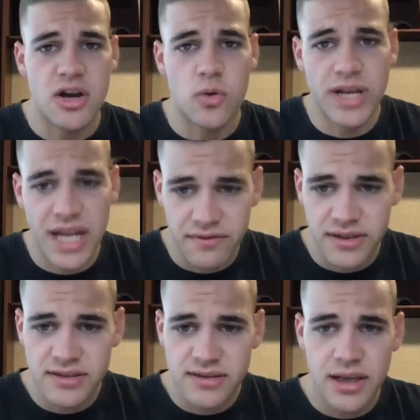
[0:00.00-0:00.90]
wheat
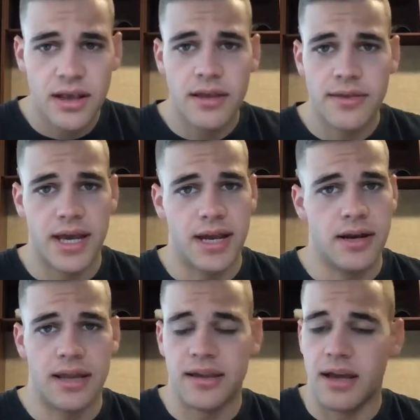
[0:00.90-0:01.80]
aphids that
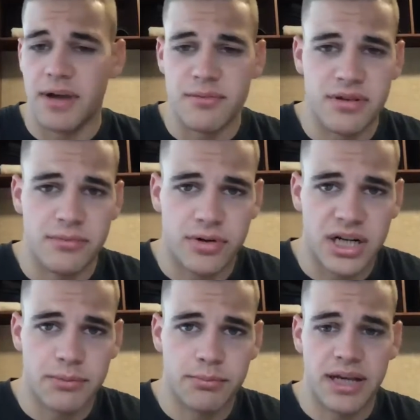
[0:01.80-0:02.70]
I thought might have been brought
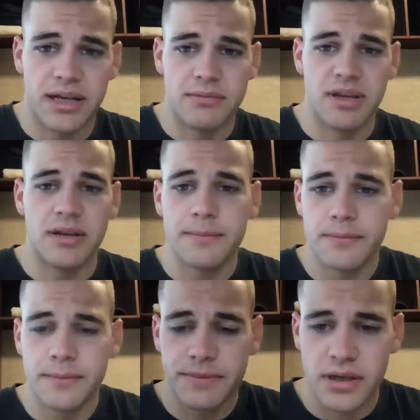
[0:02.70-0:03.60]
up by a debate
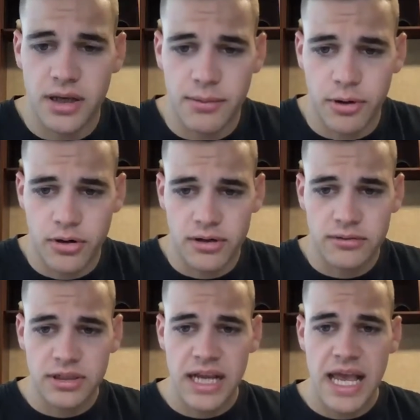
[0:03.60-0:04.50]
partner
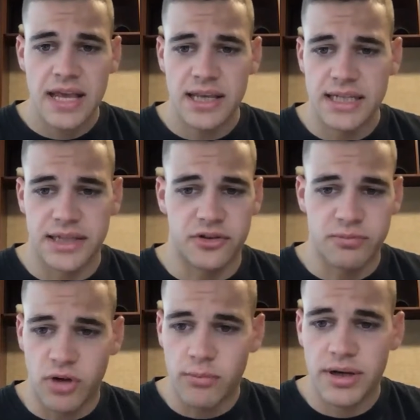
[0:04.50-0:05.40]
is that they're
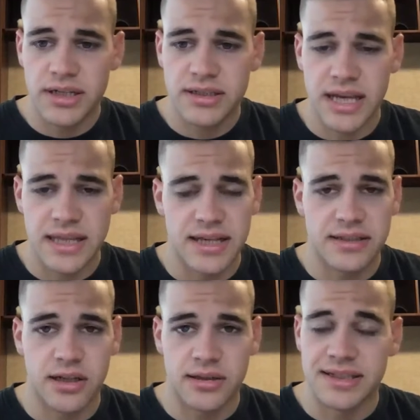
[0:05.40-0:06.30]
small bugs and they
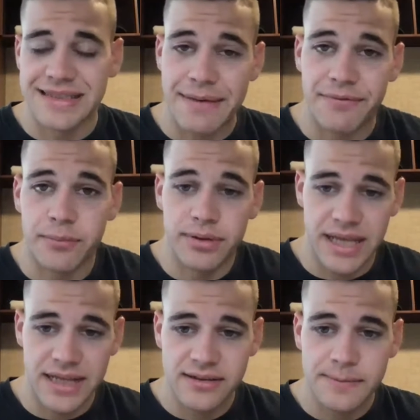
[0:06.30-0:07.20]
suck the sap from
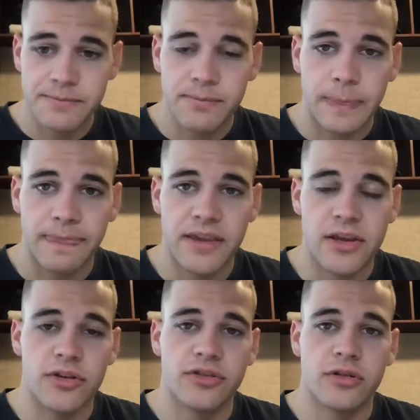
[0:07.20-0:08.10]
plants. And they
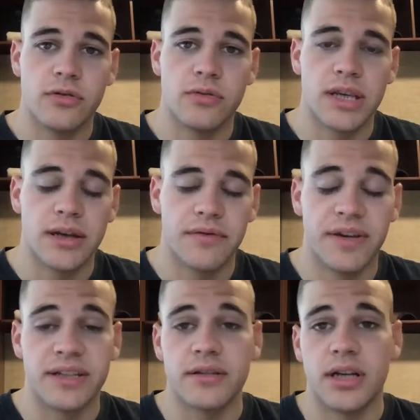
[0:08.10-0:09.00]
also can
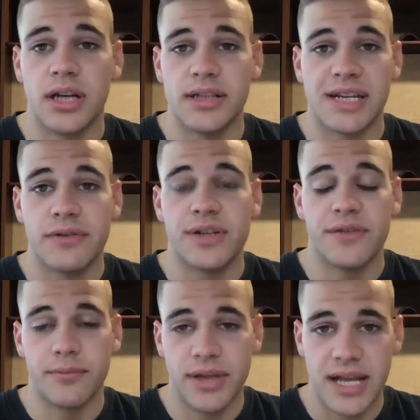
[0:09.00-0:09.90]
affect several
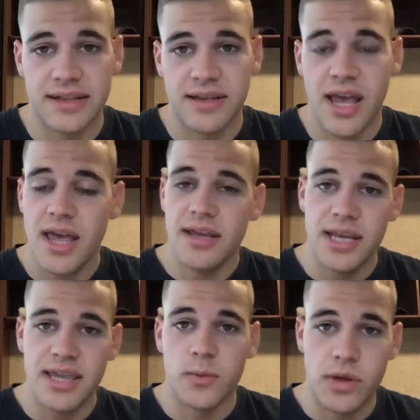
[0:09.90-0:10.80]
different plants
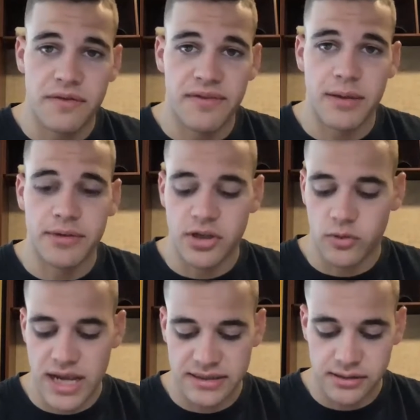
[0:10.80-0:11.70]
in the wheat family:
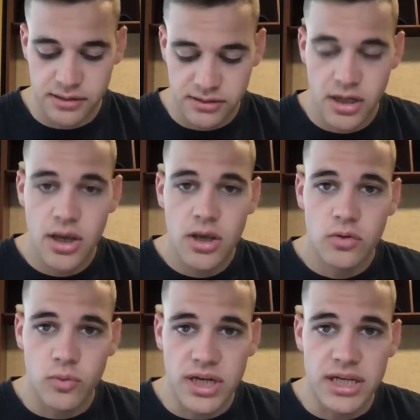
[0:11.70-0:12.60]
grasses,
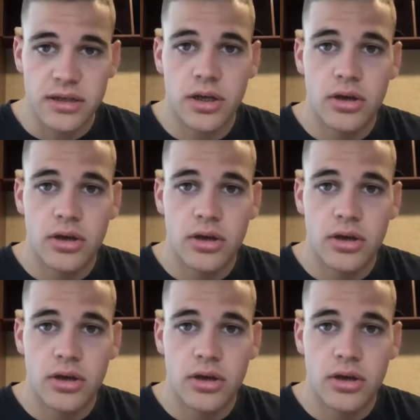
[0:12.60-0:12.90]
wheat,